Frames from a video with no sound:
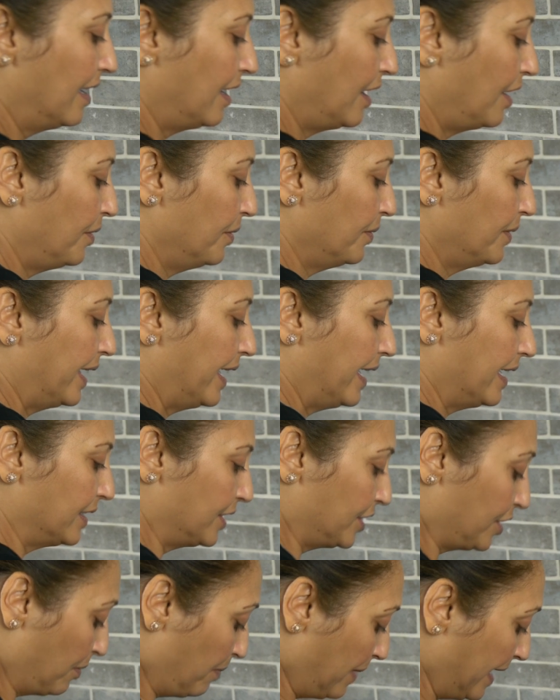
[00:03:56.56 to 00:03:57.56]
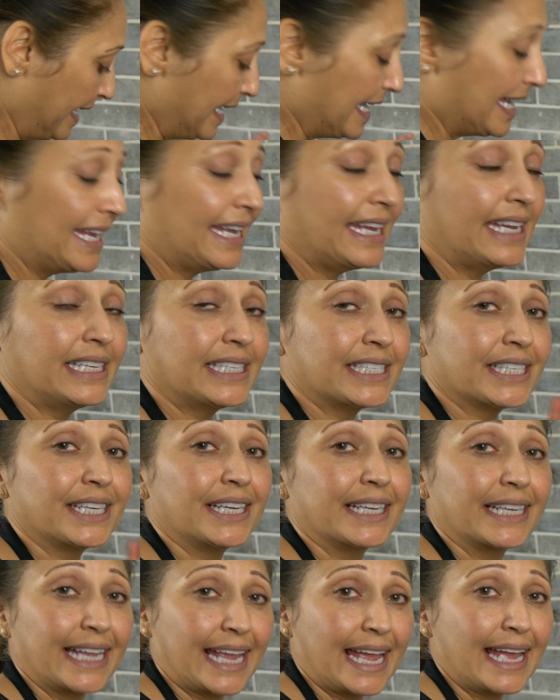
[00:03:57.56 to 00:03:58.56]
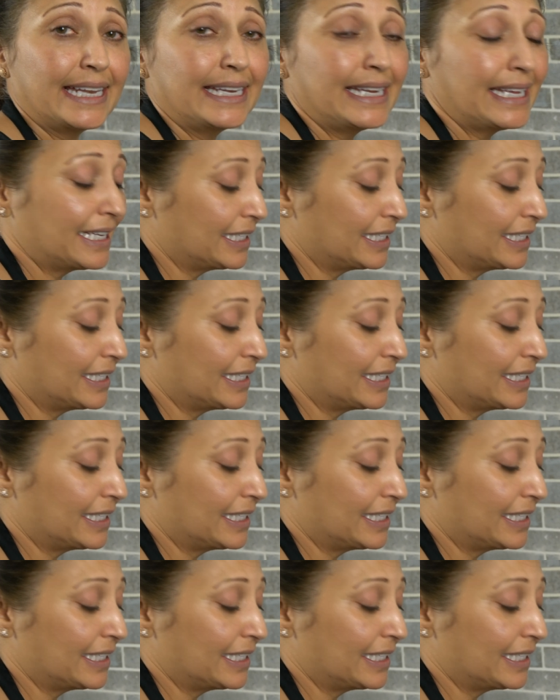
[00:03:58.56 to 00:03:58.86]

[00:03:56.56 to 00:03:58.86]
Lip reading: Okay, so my heat again